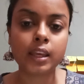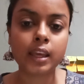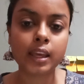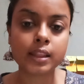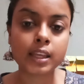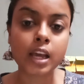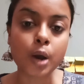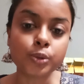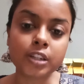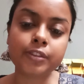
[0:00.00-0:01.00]
in the
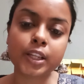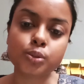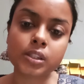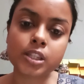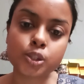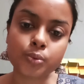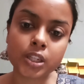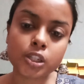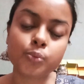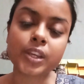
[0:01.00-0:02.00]
counterfactual
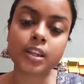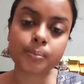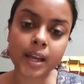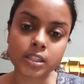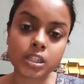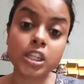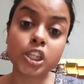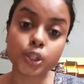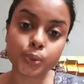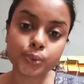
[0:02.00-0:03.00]
situation we are imagining
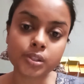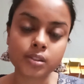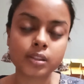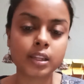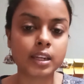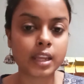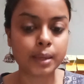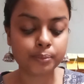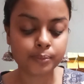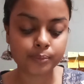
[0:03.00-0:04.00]
used the
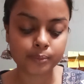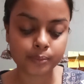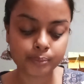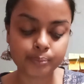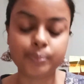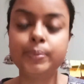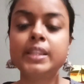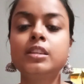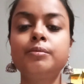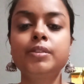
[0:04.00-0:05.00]
name
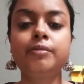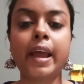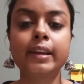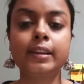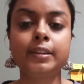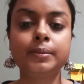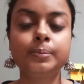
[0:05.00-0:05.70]
Benjamin Franklin.